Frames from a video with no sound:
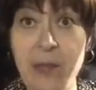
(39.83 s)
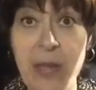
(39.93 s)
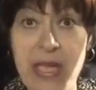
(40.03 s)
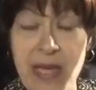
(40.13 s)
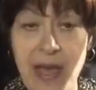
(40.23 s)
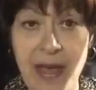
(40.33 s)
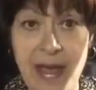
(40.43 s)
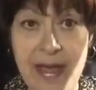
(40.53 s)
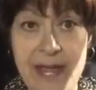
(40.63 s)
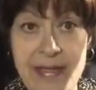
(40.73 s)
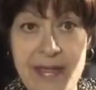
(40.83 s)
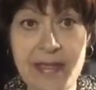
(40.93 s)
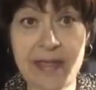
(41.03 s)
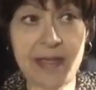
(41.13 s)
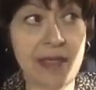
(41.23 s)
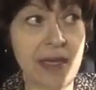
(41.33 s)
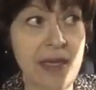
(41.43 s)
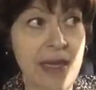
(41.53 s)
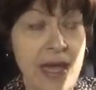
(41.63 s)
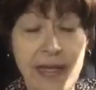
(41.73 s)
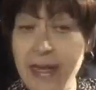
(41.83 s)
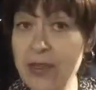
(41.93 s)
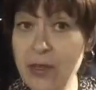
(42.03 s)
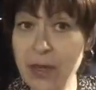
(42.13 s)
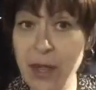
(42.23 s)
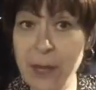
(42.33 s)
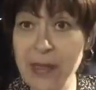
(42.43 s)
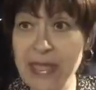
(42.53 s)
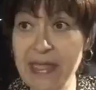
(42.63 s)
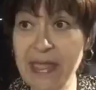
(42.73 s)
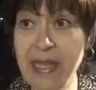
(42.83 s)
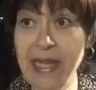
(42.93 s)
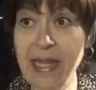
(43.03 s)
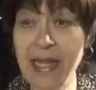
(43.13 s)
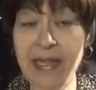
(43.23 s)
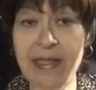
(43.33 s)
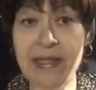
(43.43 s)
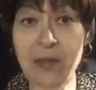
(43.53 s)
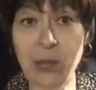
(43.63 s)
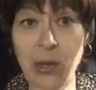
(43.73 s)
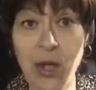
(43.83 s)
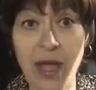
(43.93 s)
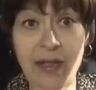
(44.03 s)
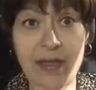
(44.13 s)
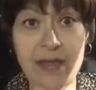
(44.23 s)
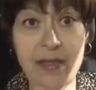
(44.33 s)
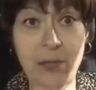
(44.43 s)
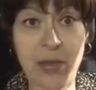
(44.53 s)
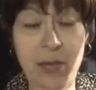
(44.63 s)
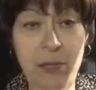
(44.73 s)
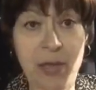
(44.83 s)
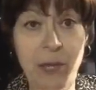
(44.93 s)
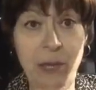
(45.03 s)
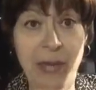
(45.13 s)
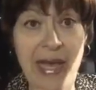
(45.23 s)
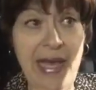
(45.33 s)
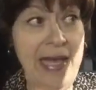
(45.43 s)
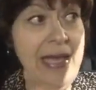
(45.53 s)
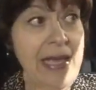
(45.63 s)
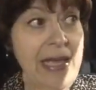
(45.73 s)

because holidays are coming and broth is something people buy,